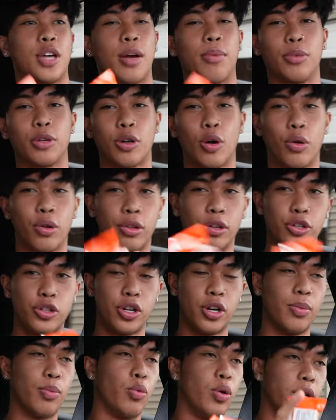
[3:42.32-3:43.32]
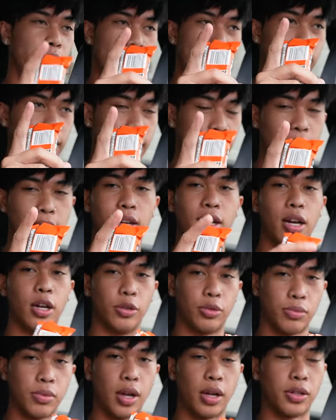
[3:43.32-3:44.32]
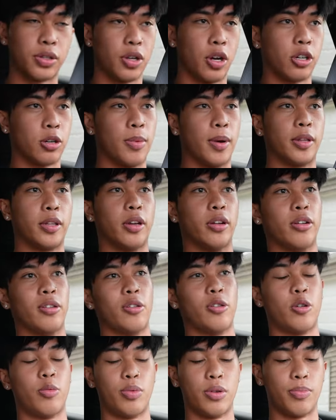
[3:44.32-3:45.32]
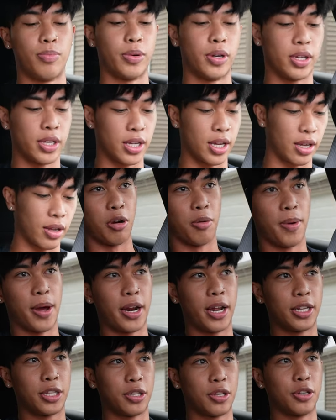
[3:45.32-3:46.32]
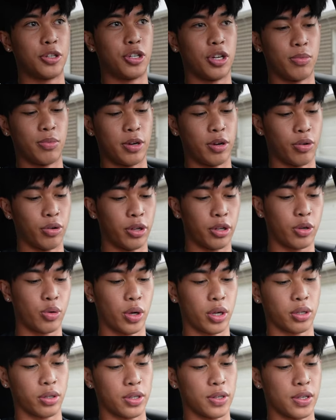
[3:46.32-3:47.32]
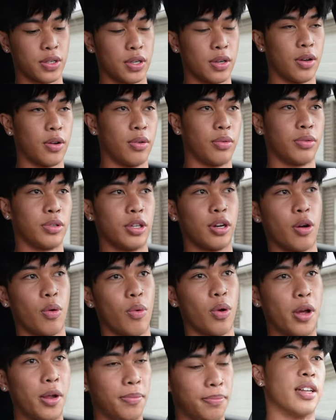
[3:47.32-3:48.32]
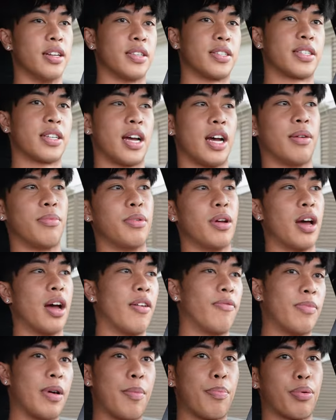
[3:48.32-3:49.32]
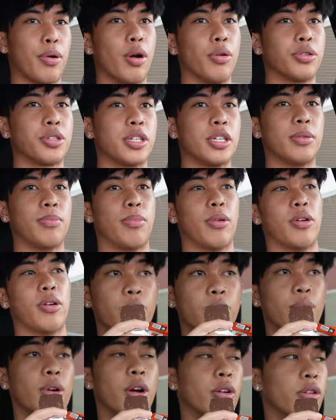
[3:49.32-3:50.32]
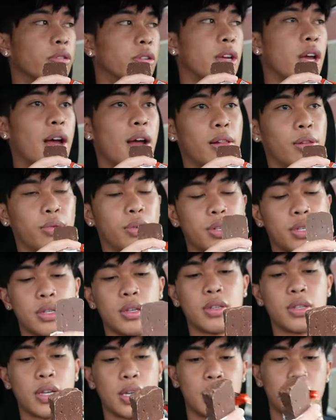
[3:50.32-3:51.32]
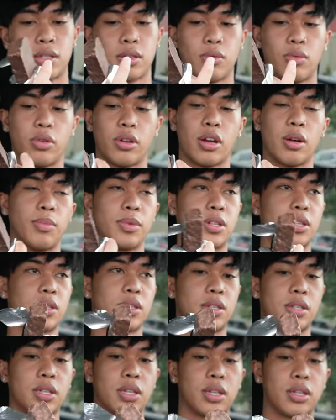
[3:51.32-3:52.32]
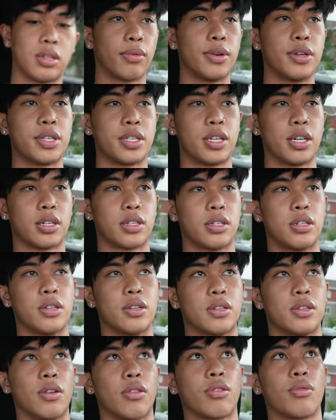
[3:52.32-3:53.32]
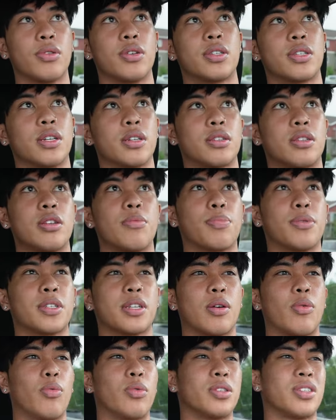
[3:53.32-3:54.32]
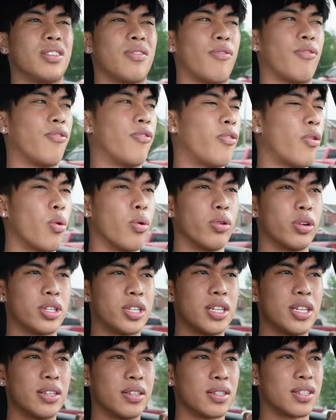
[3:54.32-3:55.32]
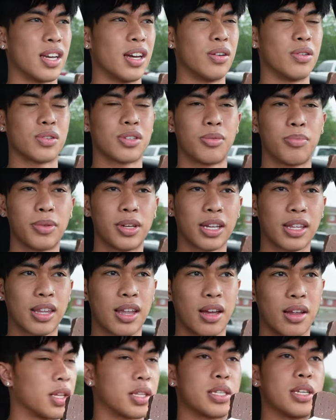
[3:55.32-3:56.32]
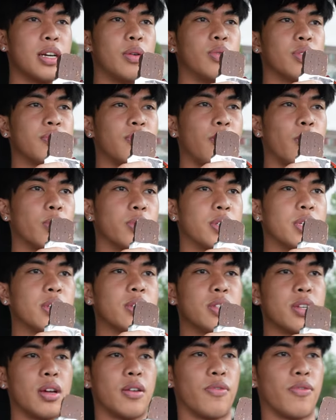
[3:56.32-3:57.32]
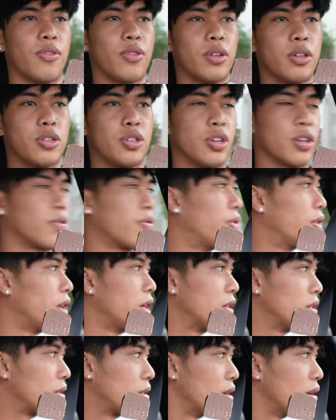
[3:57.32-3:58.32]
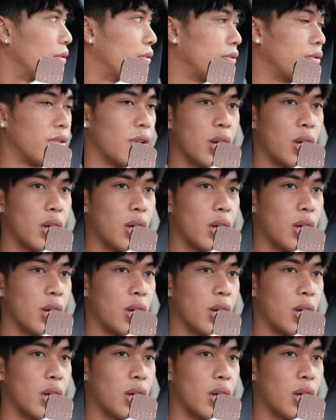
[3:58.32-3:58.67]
Time to go to the gym. Well, not yet. I'll, I'll talk about that in a little bit, but yeah. We're about to head to the gym here really quickly, so you know what? It is time to have my protein 300 calories. This says, wait, how much is this again? 360. So 360 plus, that was it 1410 or something like that? Let's say it was 1410 for the Chick-fil-A stuff.